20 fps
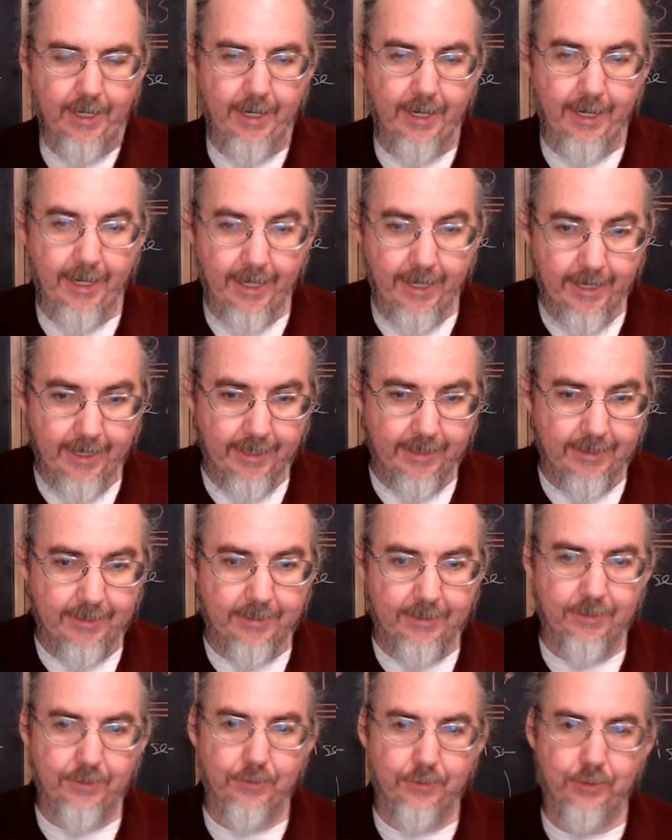
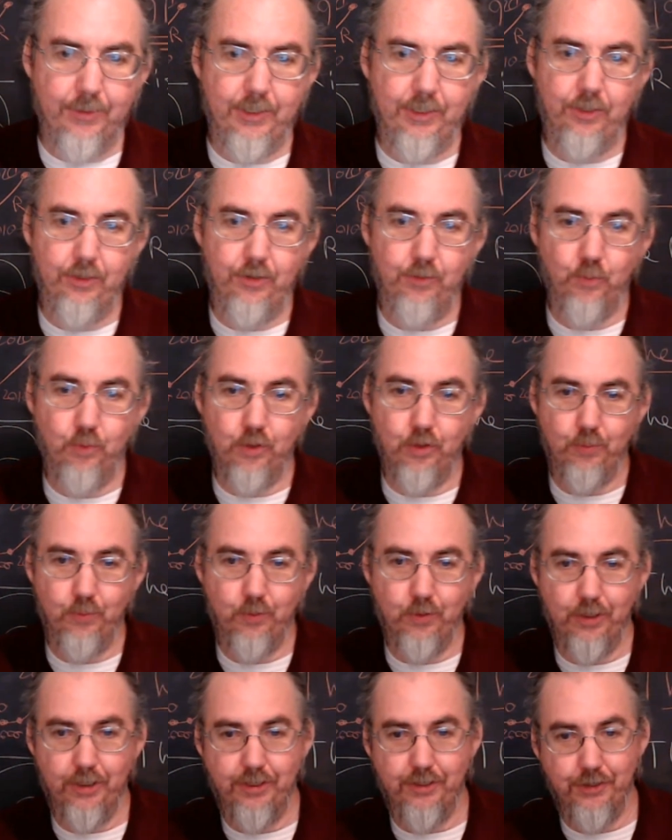And in World
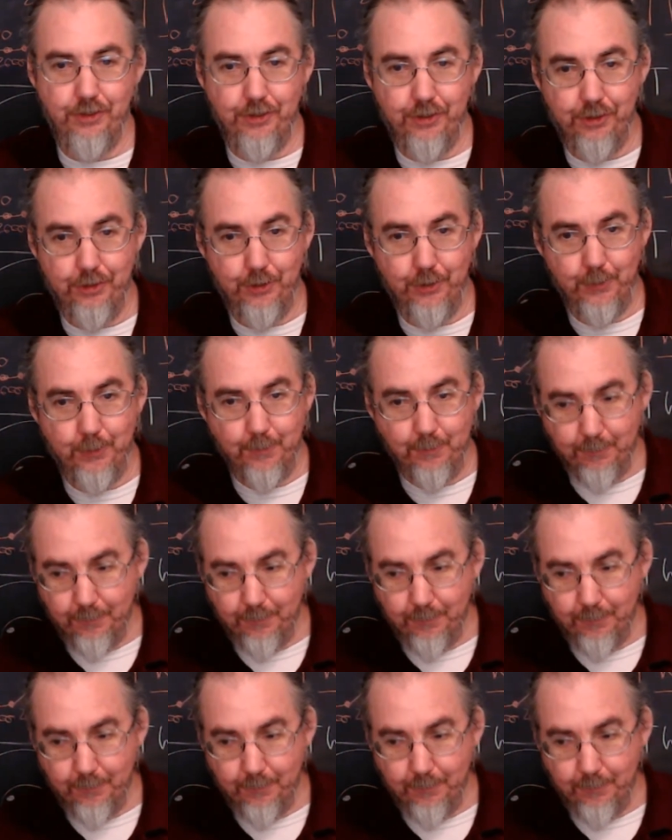War II,